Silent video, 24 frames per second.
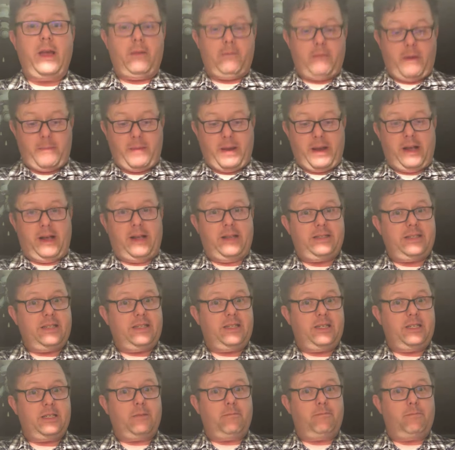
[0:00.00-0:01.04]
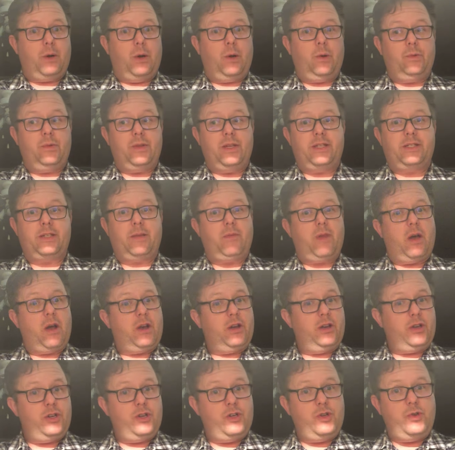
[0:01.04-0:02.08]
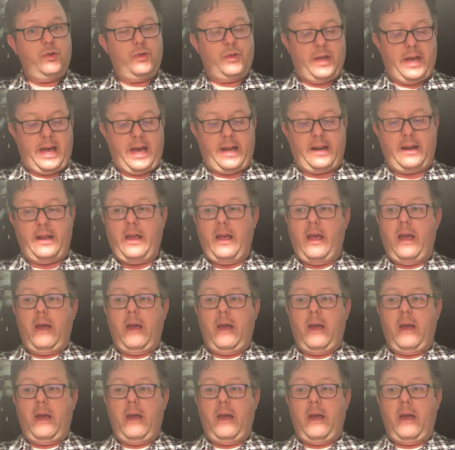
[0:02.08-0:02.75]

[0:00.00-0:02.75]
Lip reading: but because this is a boneless, I'm not going to do that.